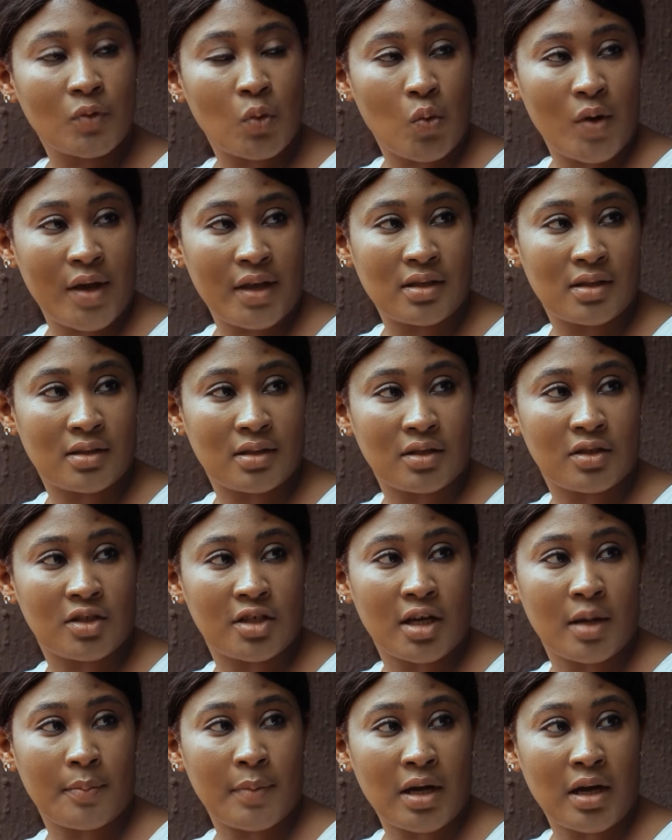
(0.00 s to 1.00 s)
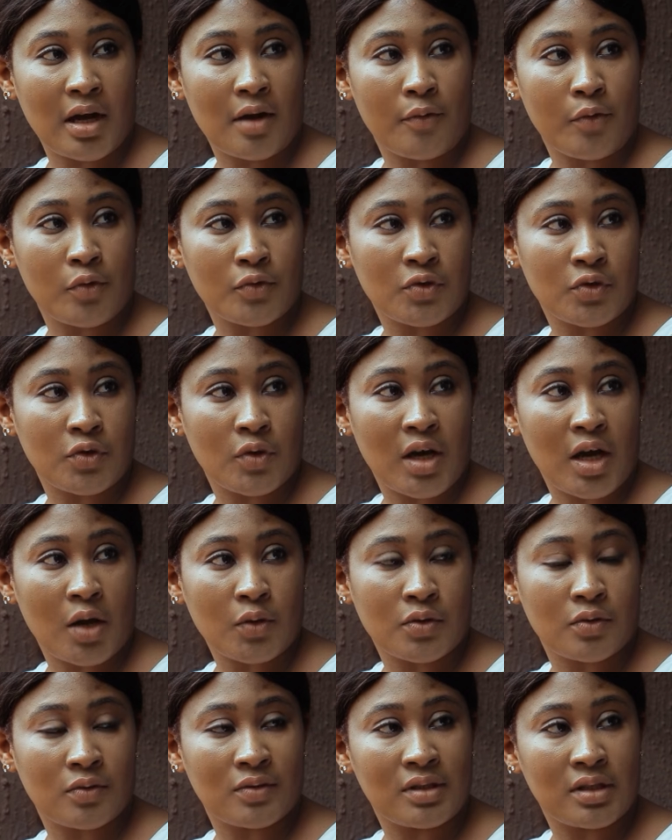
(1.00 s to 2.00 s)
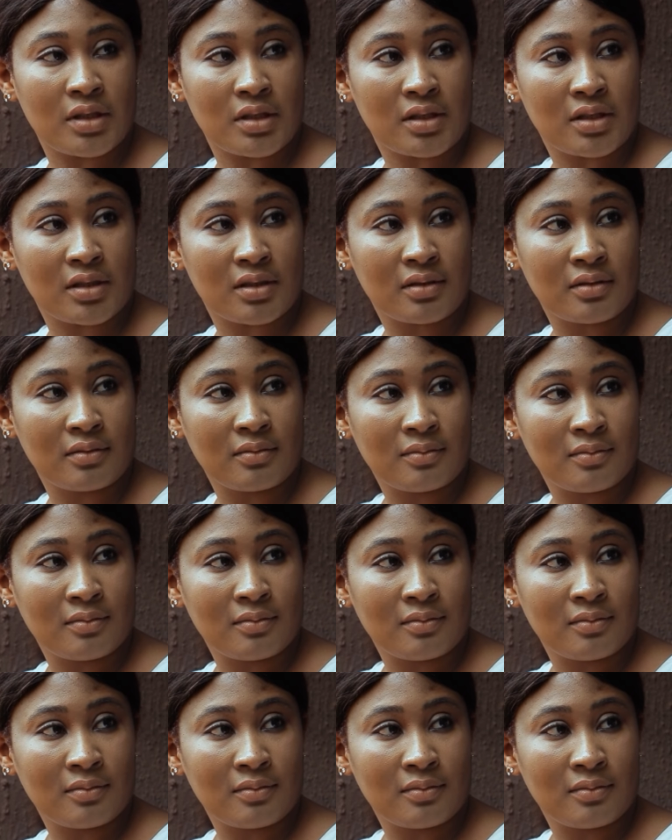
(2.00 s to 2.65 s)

Wait till Chiamaka runs you out on this.